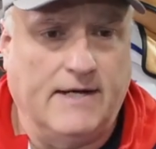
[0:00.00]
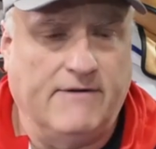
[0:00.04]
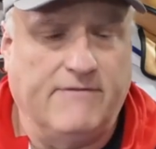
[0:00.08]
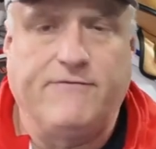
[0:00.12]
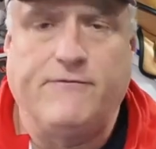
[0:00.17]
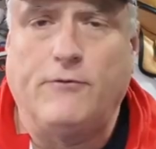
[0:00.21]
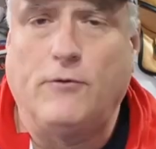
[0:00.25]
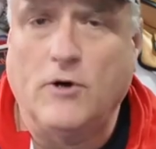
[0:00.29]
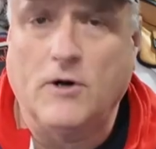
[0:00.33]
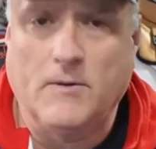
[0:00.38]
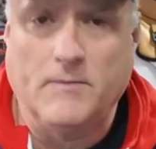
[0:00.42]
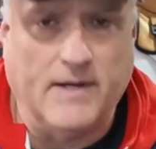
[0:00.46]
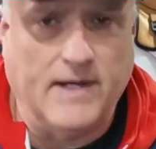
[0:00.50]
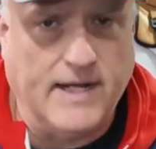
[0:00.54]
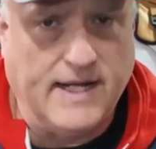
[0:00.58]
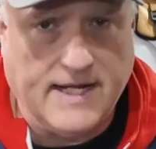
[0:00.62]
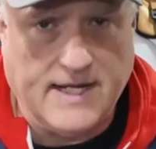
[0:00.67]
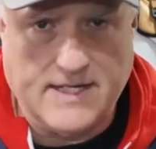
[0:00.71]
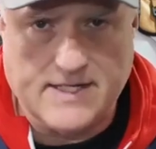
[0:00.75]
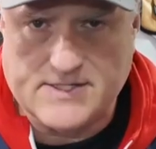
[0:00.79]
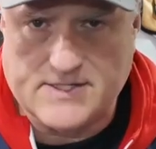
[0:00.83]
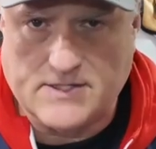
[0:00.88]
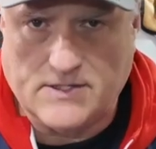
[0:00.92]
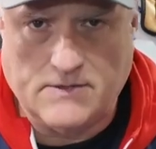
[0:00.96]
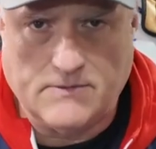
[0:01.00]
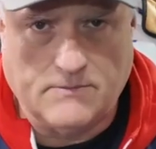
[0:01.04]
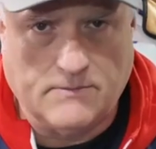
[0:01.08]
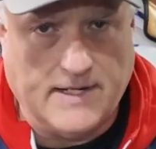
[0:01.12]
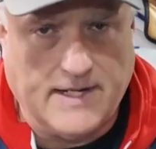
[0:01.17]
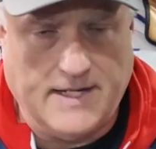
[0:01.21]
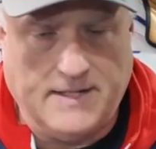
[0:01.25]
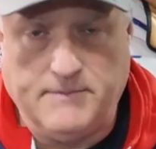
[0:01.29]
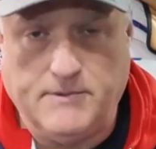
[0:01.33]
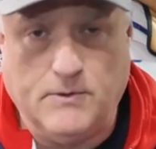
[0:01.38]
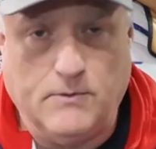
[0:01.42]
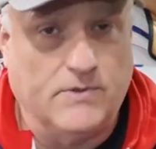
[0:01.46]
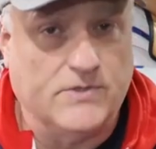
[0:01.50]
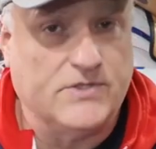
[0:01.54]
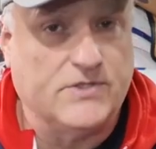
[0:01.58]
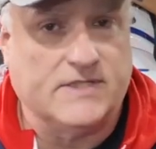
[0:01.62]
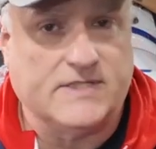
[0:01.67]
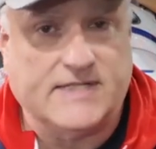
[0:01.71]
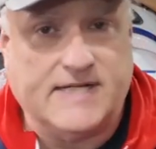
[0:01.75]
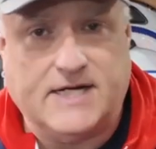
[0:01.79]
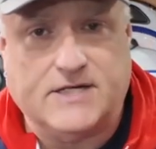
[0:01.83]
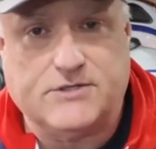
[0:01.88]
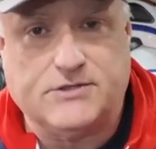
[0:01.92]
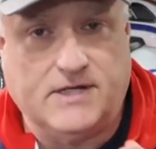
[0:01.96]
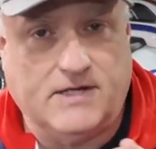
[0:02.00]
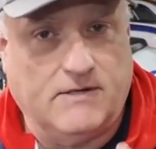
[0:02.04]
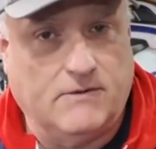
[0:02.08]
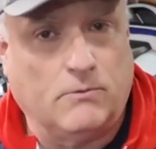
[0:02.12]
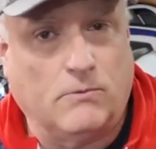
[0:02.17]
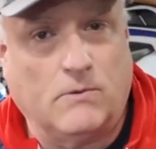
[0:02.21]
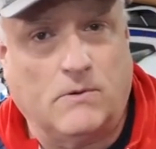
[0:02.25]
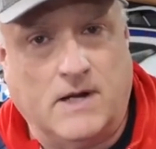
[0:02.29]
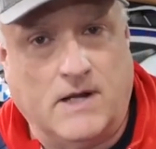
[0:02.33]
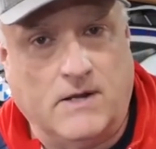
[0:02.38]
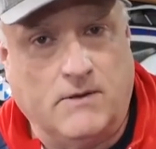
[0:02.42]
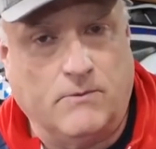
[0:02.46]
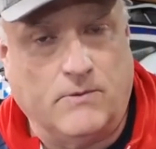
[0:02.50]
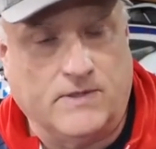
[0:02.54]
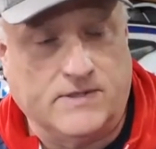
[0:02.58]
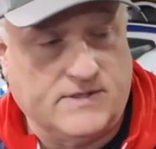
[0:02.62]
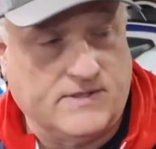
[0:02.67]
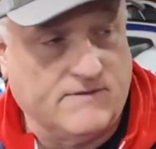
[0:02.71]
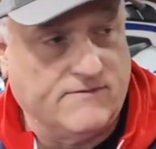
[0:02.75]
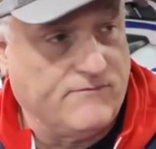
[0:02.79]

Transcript: Forma has a riding boot, which is actually what